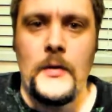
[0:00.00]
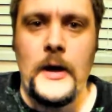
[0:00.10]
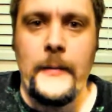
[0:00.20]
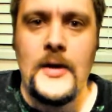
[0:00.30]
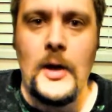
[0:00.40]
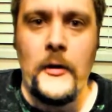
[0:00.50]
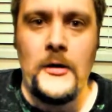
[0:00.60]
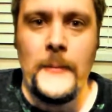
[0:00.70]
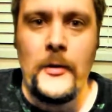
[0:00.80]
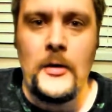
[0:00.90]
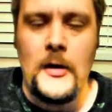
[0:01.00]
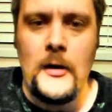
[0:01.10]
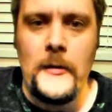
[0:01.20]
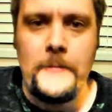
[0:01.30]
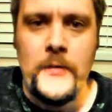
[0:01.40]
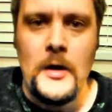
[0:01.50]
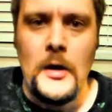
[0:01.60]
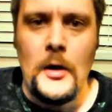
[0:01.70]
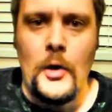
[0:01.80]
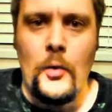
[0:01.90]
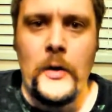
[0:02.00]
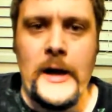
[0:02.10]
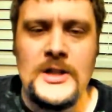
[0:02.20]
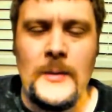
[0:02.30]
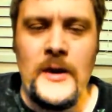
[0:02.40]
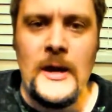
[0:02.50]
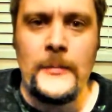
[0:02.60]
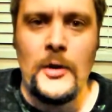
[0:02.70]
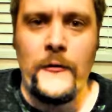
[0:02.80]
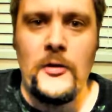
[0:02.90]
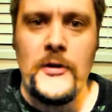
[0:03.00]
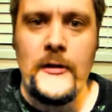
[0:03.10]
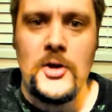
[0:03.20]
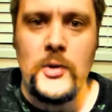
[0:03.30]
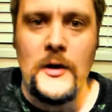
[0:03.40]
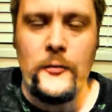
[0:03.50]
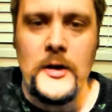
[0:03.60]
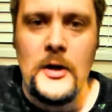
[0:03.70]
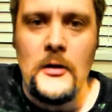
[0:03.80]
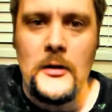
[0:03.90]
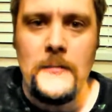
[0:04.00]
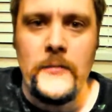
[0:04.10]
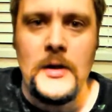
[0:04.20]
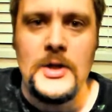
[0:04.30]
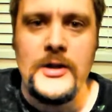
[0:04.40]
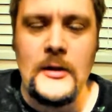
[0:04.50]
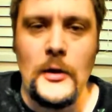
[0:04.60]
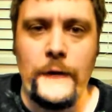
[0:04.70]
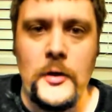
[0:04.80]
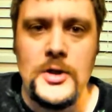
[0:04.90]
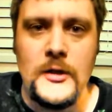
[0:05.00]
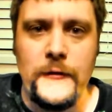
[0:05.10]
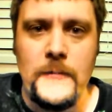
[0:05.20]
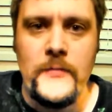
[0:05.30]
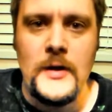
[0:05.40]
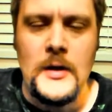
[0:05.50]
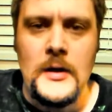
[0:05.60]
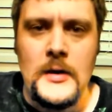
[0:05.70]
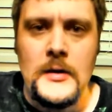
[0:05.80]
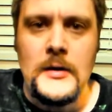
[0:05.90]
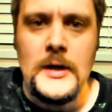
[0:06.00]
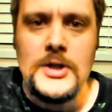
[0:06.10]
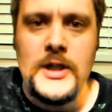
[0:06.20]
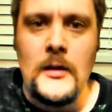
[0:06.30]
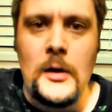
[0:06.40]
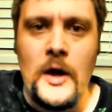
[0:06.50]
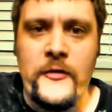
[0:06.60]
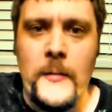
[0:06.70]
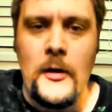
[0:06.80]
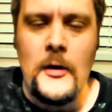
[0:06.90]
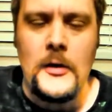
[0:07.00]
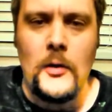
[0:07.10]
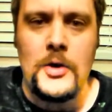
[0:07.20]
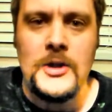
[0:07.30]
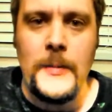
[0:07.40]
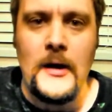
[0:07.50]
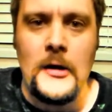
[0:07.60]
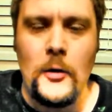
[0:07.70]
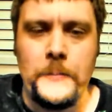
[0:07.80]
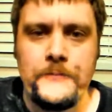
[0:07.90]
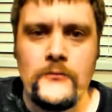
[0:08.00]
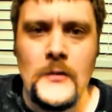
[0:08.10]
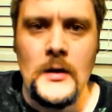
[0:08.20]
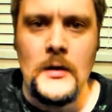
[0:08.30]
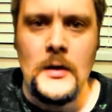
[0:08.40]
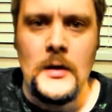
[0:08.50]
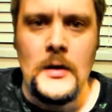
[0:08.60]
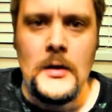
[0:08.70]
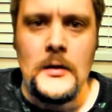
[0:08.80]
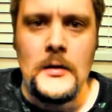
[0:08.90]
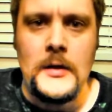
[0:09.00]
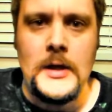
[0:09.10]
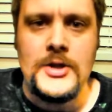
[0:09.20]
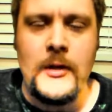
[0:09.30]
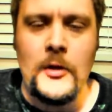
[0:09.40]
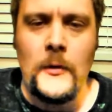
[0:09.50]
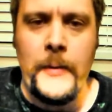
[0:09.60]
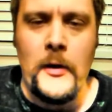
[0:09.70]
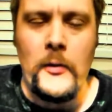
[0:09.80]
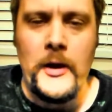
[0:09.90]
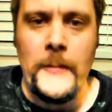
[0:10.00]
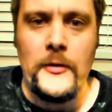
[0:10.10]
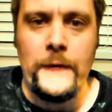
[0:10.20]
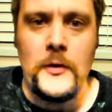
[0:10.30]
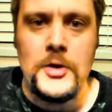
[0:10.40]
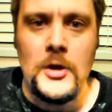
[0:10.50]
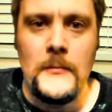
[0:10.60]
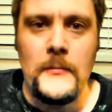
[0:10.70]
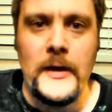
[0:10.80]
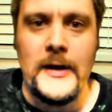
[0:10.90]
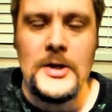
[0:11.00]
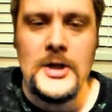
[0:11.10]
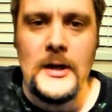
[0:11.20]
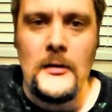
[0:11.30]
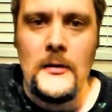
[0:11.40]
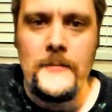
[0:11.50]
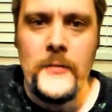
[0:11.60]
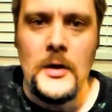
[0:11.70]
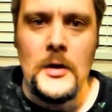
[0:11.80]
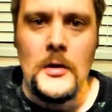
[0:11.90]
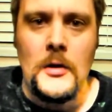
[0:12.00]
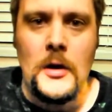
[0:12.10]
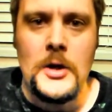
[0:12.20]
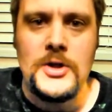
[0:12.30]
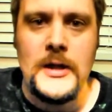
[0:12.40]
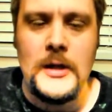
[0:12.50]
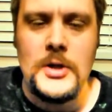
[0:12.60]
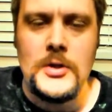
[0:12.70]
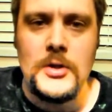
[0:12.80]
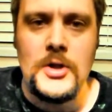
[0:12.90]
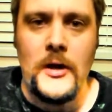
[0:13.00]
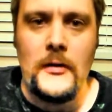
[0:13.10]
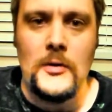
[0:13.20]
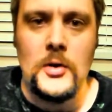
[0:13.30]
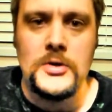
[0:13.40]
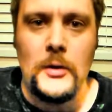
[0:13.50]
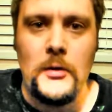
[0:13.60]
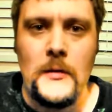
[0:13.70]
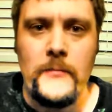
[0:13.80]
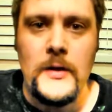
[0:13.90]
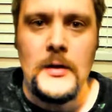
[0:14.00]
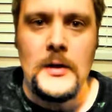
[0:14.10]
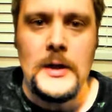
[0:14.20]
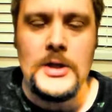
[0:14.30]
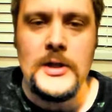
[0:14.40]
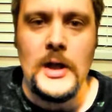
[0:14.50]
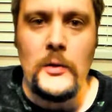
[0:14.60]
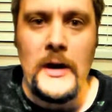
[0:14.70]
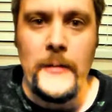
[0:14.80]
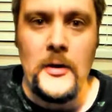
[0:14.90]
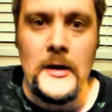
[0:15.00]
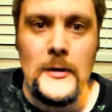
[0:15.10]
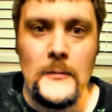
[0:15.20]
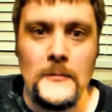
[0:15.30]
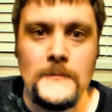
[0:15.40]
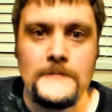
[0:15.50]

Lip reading: I'm curious about Sarah. What has she been up to for the last 23 years? Is she still a fugitive? Is she in South America or is she back home? Is she still paranoid about the future? I guess she is. Are she and John still close? Is she a grandmother now?